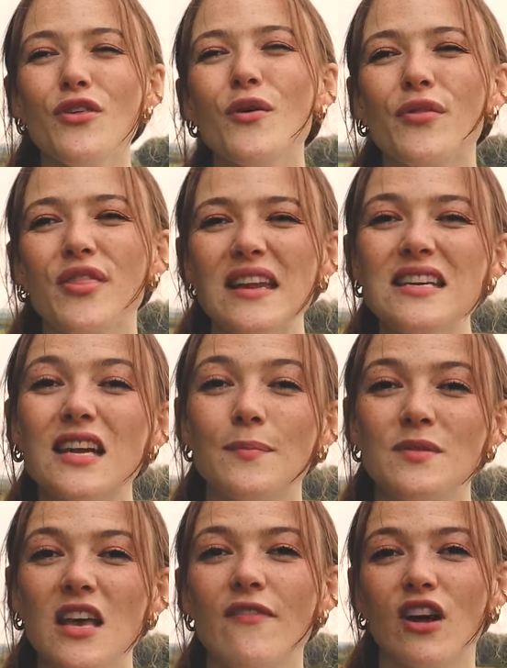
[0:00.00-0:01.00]
The Authentic
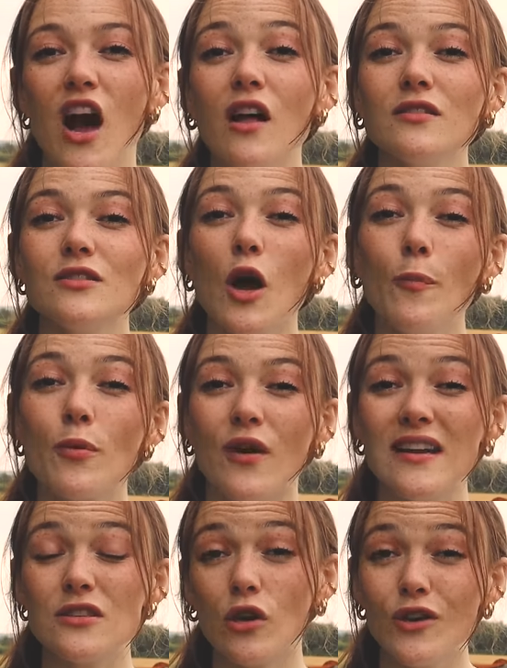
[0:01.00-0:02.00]
Observer cult
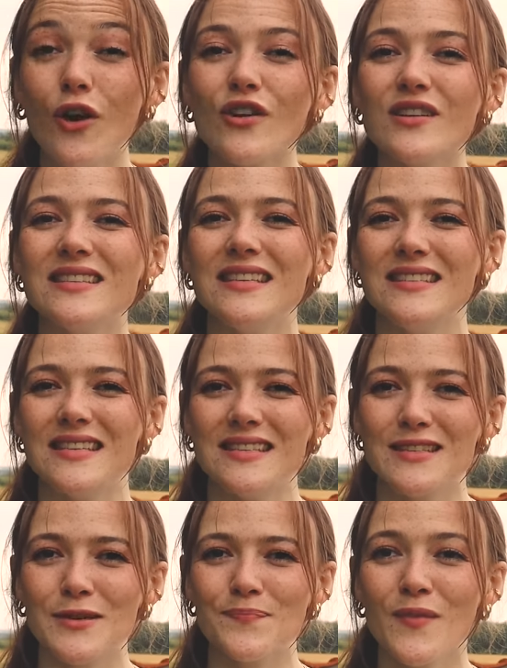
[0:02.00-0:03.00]
operates on an honesty
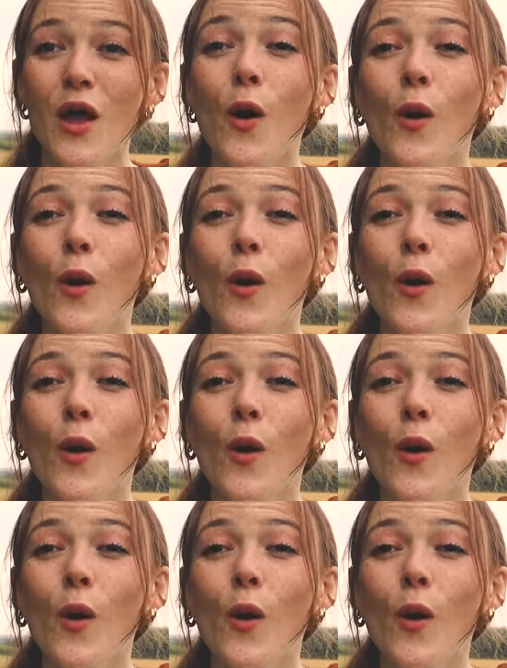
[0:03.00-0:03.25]
system.